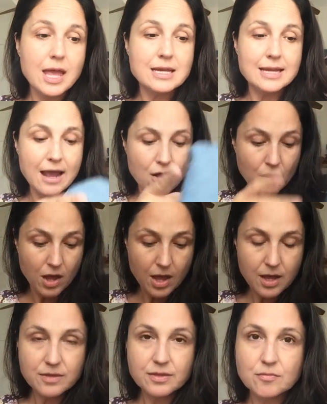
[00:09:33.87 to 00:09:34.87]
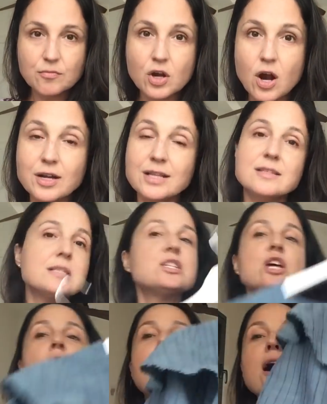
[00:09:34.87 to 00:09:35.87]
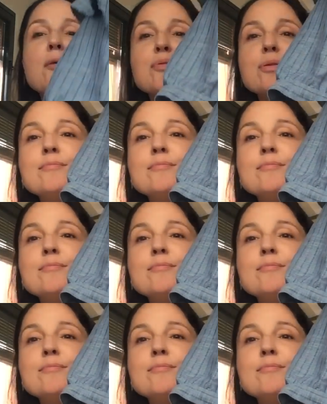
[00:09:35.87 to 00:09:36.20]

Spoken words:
Now, regarding this top,